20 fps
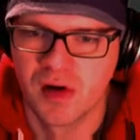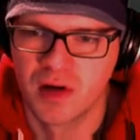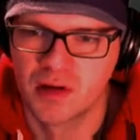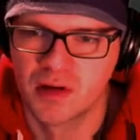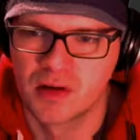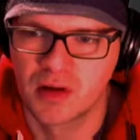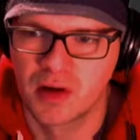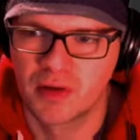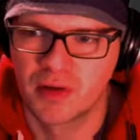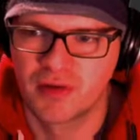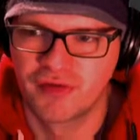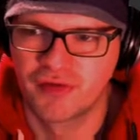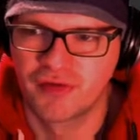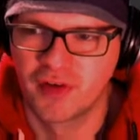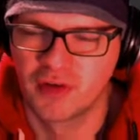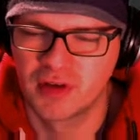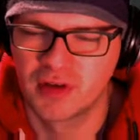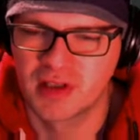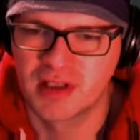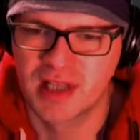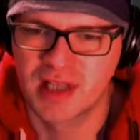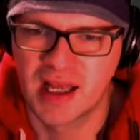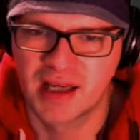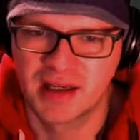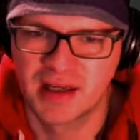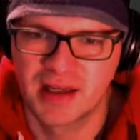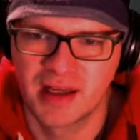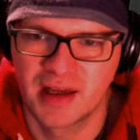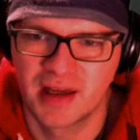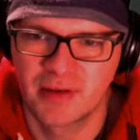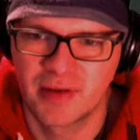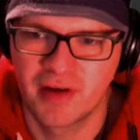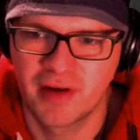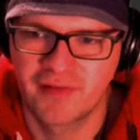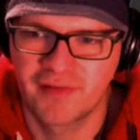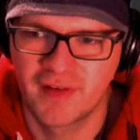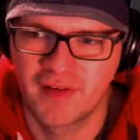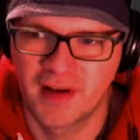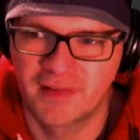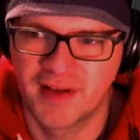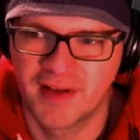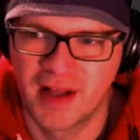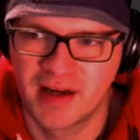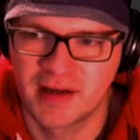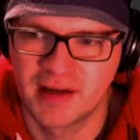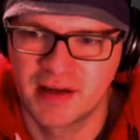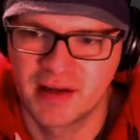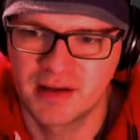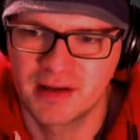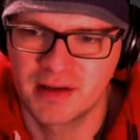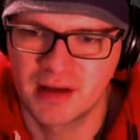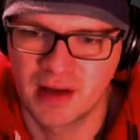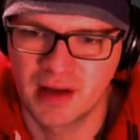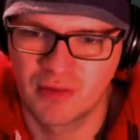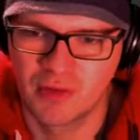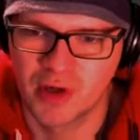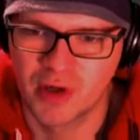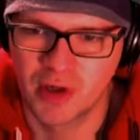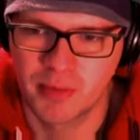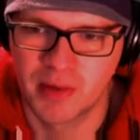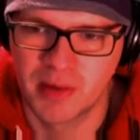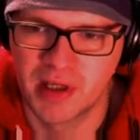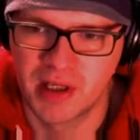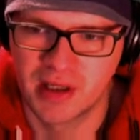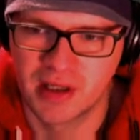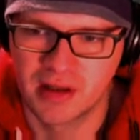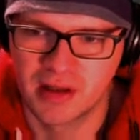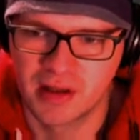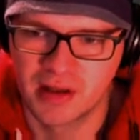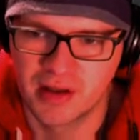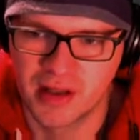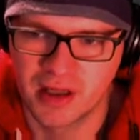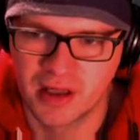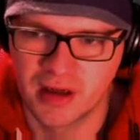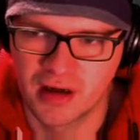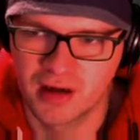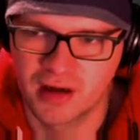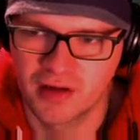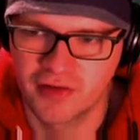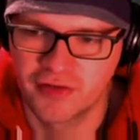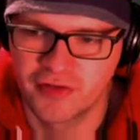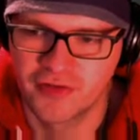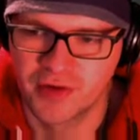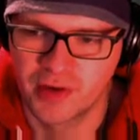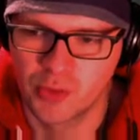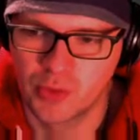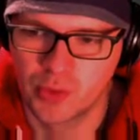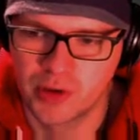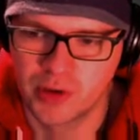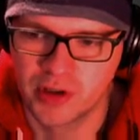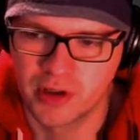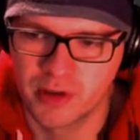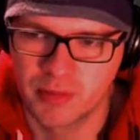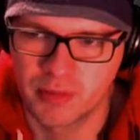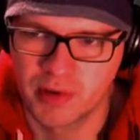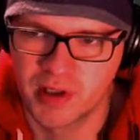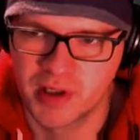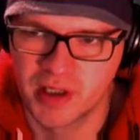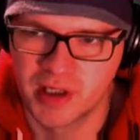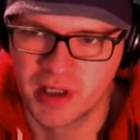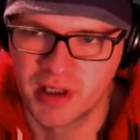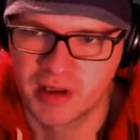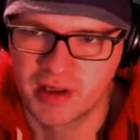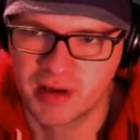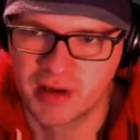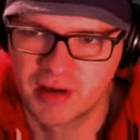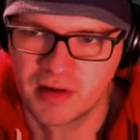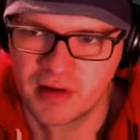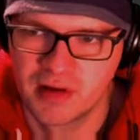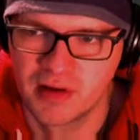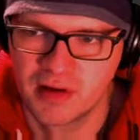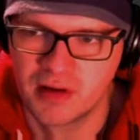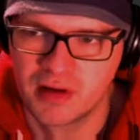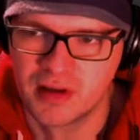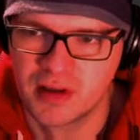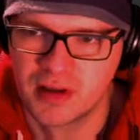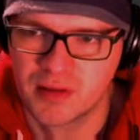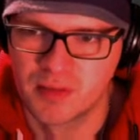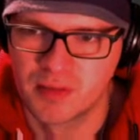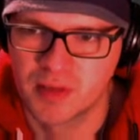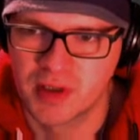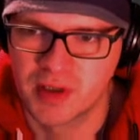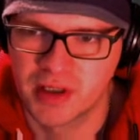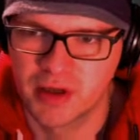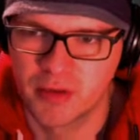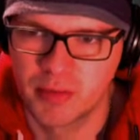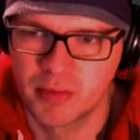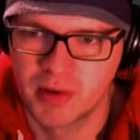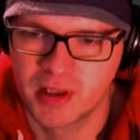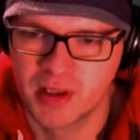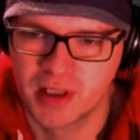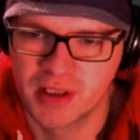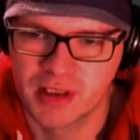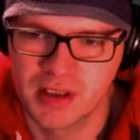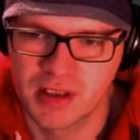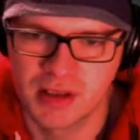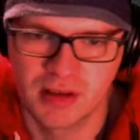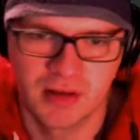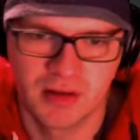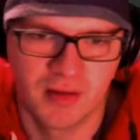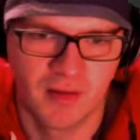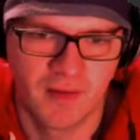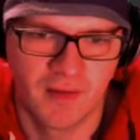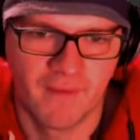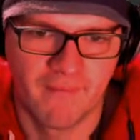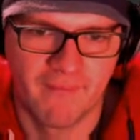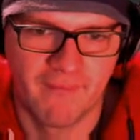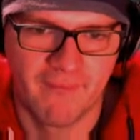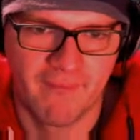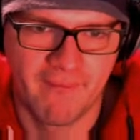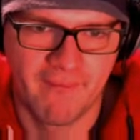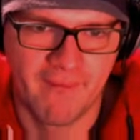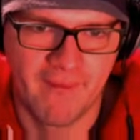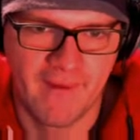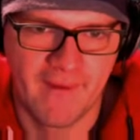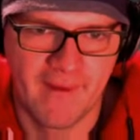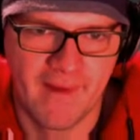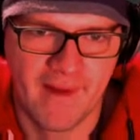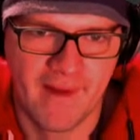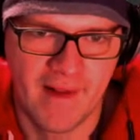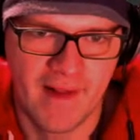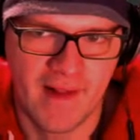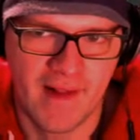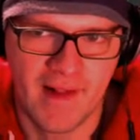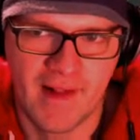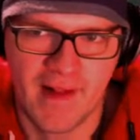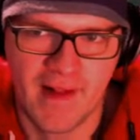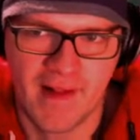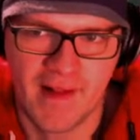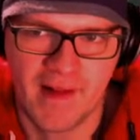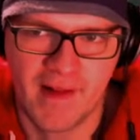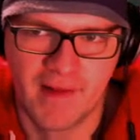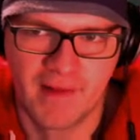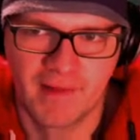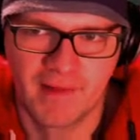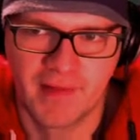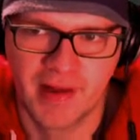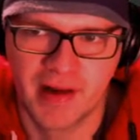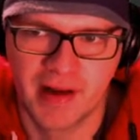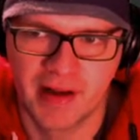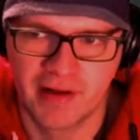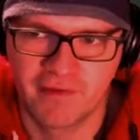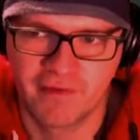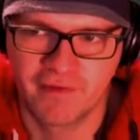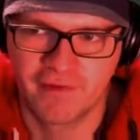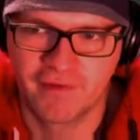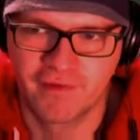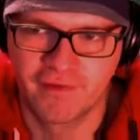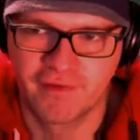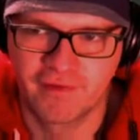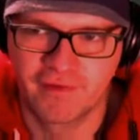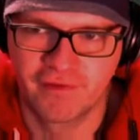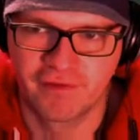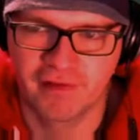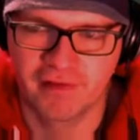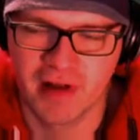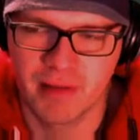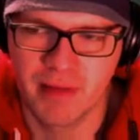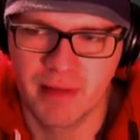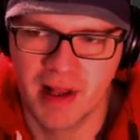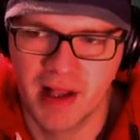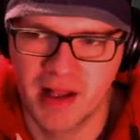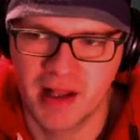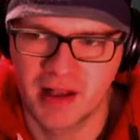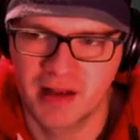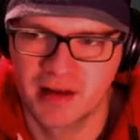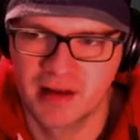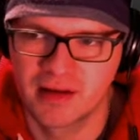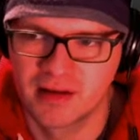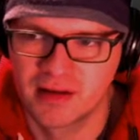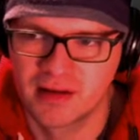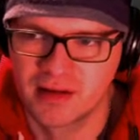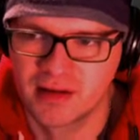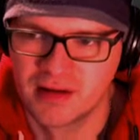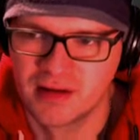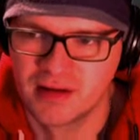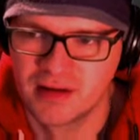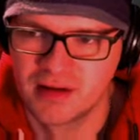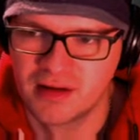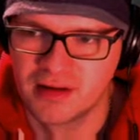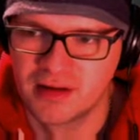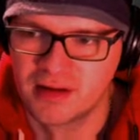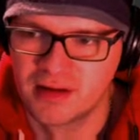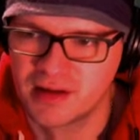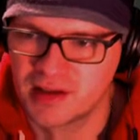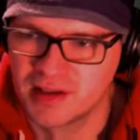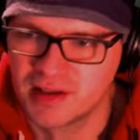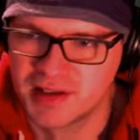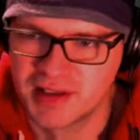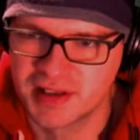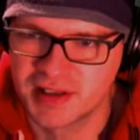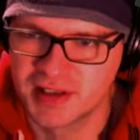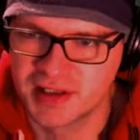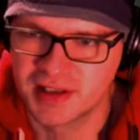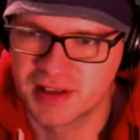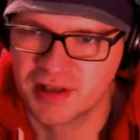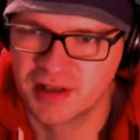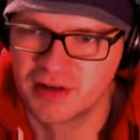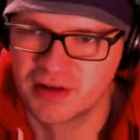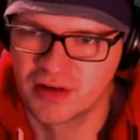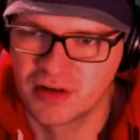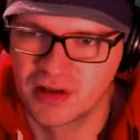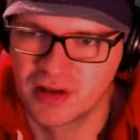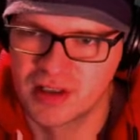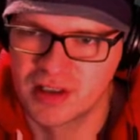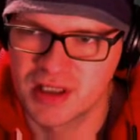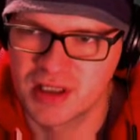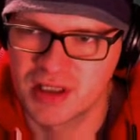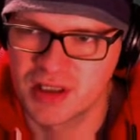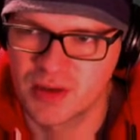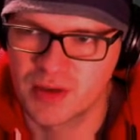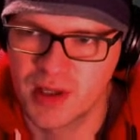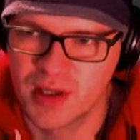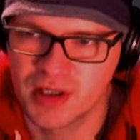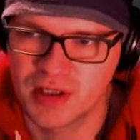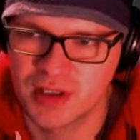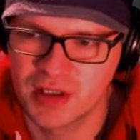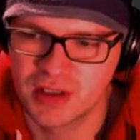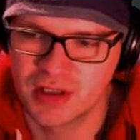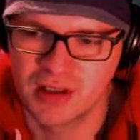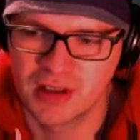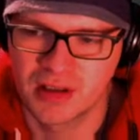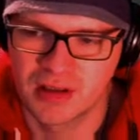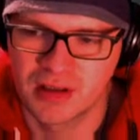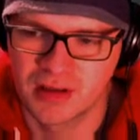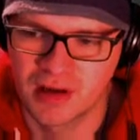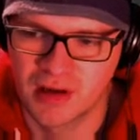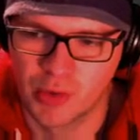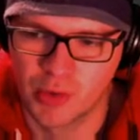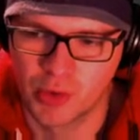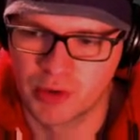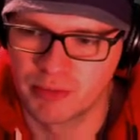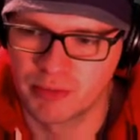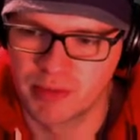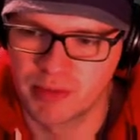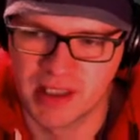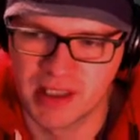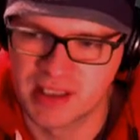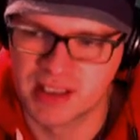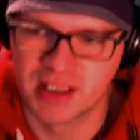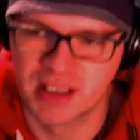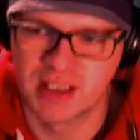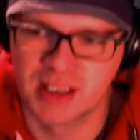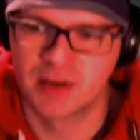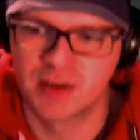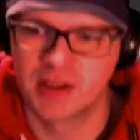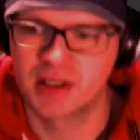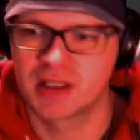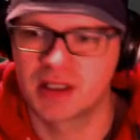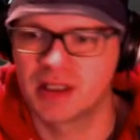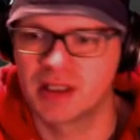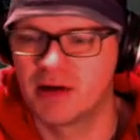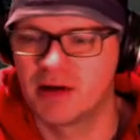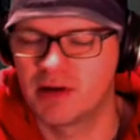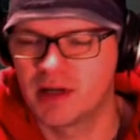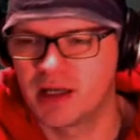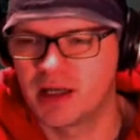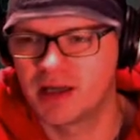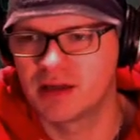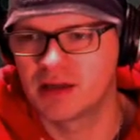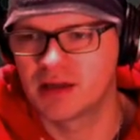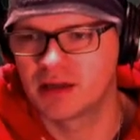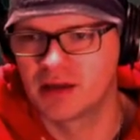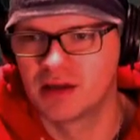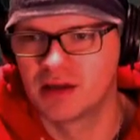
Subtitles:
I would fold this hand here. We have 5-handed. I would open it on the cutoff. I wouldn't open it here. But I open it, and then I get free bet. And this is just a not good situation. I wouldn't be in this situation nowadays.